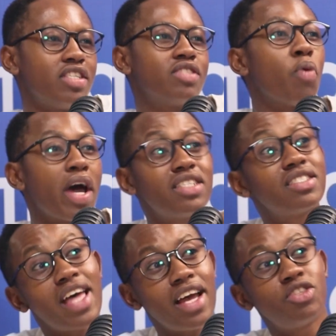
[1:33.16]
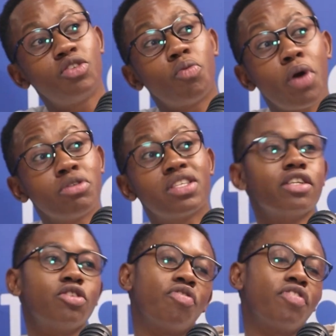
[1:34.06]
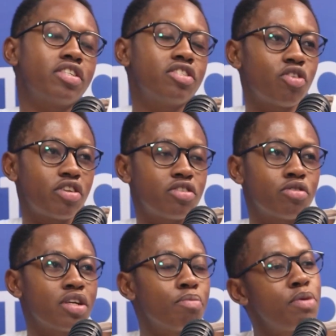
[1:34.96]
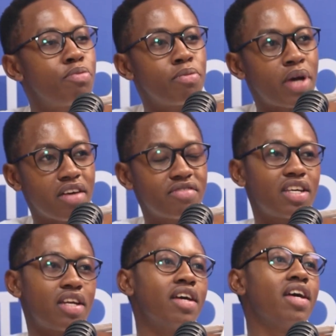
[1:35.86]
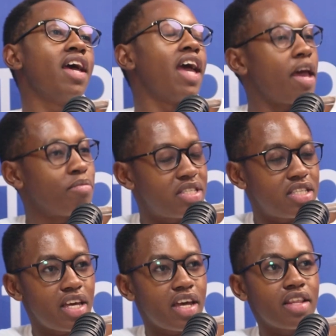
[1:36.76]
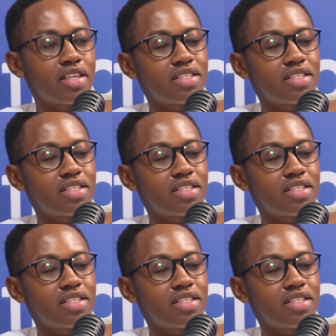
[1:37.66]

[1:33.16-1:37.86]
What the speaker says: Why was that your first choice? Some people might have said MCA and